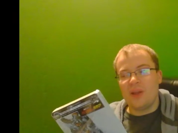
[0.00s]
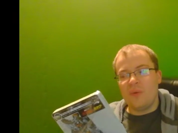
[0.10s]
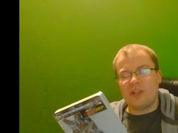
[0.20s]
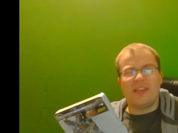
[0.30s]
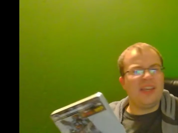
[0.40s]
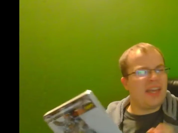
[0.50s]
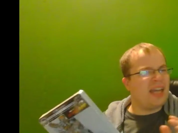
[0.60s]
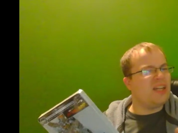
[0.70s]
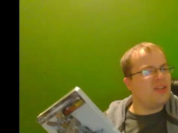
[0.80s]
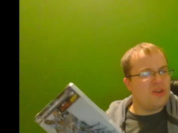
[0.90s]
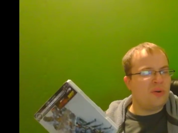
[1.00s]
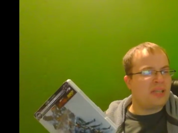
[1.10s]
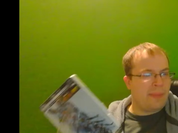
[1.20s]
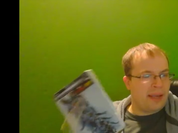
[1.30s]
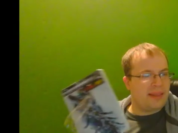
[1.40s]
But I think you kind of knew it was
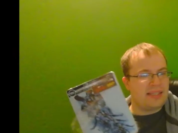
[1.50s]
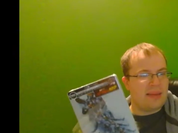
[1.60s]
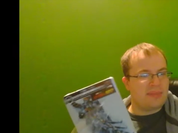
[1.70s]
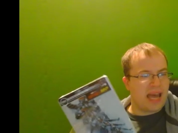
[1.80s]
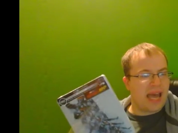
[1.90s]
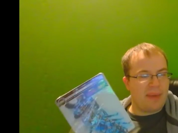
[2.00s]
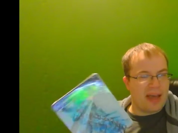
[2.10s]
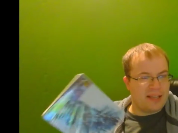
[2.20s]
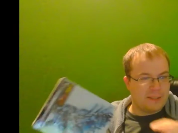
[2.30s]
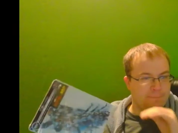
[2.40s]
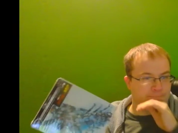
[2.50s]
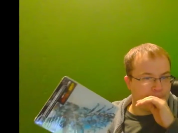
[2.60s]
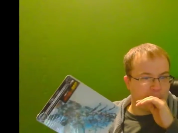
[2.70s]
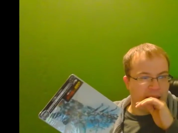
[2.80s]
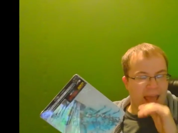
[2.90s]
happening at the same time as
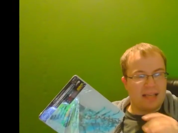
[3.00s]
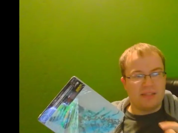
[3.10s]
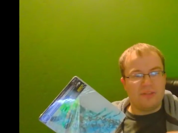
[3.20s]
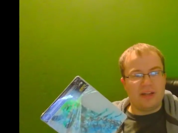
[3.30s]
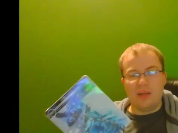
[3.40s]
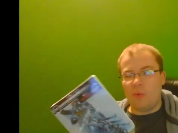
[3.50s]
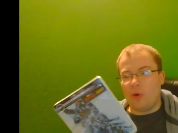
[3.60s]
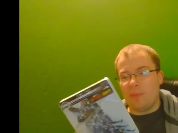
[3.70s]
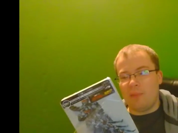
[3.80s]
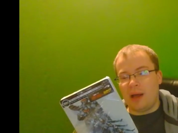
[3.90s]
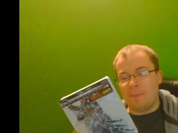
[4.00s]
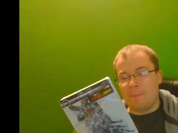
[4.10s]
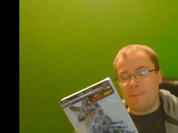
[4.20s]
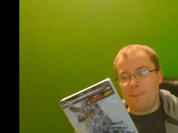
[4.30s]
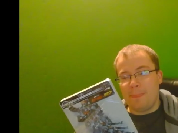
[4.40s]
Infinity War, but
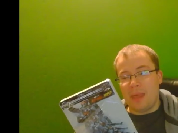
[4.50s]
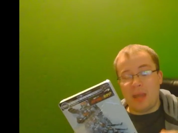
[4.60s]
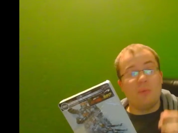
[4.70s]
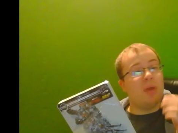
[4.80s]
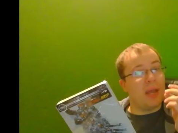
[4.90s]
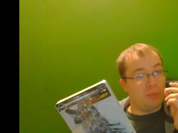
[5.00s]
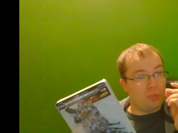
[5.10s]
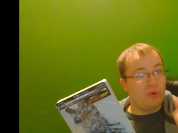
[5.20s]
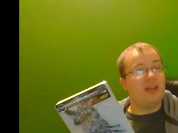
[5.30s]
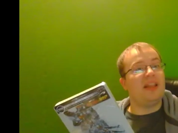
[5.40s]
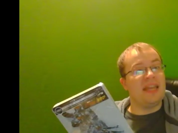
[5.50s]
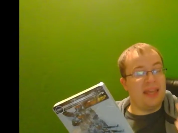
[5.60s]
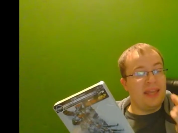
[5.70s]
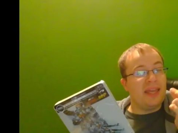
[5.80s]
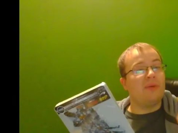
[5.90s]
it really
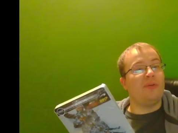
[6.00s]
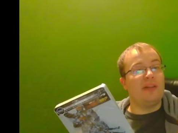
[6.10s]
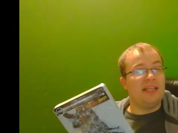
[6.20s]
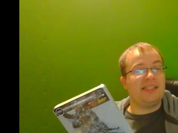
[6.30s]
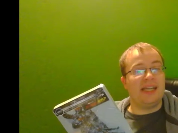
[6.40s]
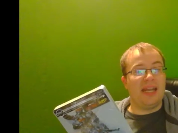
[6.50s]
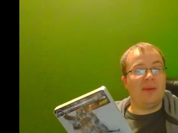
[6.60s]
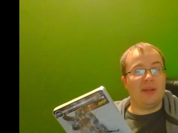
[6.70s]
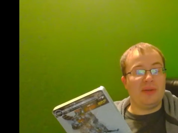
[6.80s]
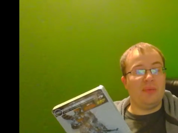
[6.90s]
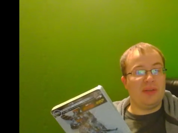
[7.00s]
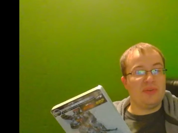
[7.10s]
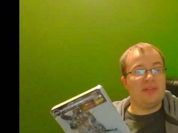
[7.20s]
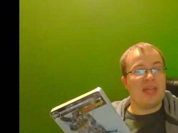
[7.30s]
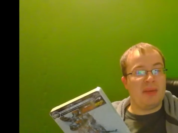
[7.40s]
set in when you
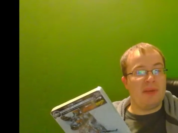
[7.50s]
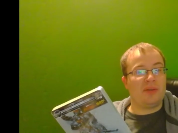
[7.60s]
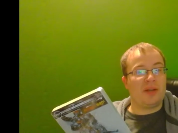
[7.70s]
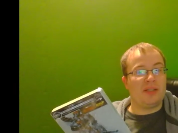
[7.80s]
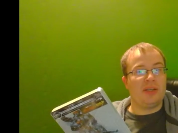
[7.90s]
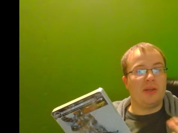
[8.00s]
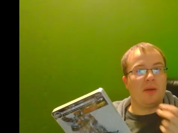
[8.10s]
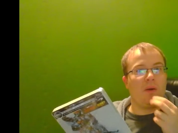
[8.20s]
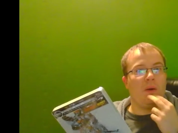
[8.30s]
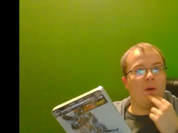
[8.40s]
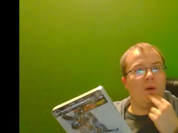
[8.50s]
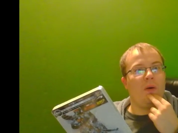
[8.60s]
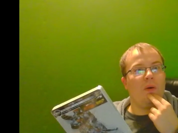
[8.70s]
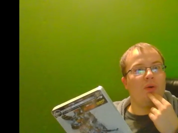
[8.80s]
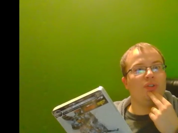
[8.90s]
see that mid credit scene. You're like,
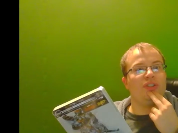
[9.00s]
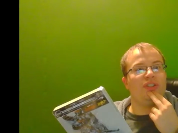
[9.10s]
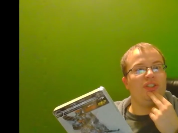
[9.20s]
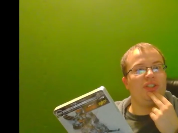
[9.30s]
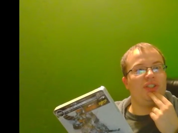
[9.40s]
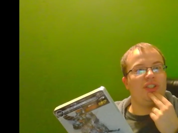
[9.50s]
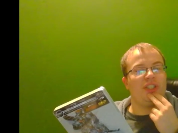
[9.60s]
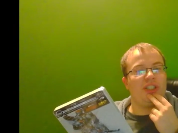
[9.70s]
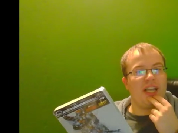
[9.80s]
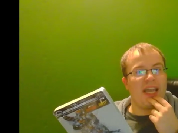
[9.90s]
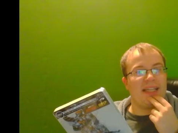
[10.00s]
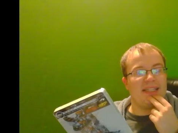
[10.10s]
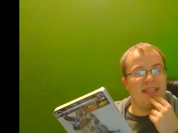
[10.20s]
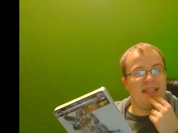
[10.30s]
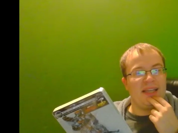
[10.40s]
oh shit.
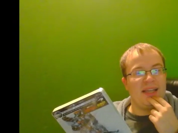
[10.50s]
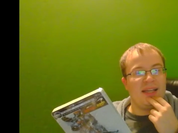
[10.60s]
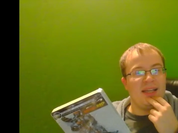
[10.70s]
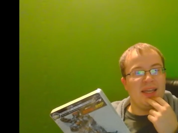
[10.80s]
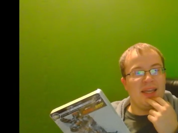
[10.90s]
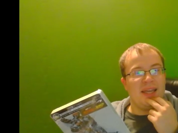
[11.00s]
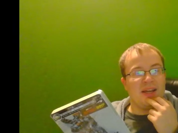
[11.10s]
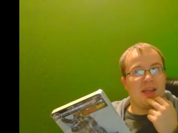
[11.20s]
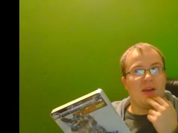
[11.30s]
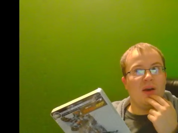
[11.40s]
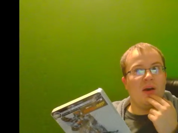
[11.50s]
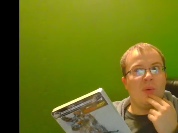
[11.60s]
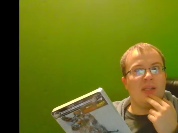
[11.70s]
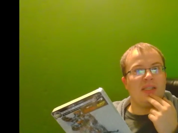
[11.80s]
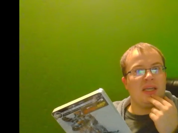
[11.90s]
You're like, oh,
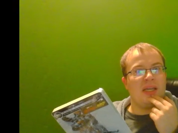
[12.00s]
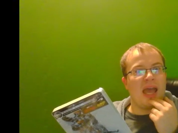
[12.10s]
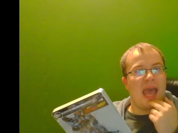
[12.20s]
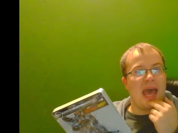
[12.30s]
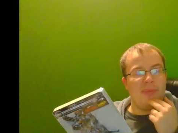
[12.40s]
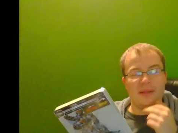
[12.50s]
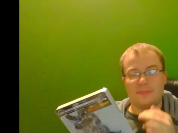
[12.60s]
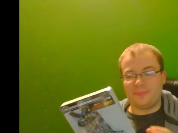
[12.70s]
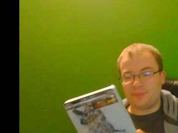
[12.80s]
what's gonna happen?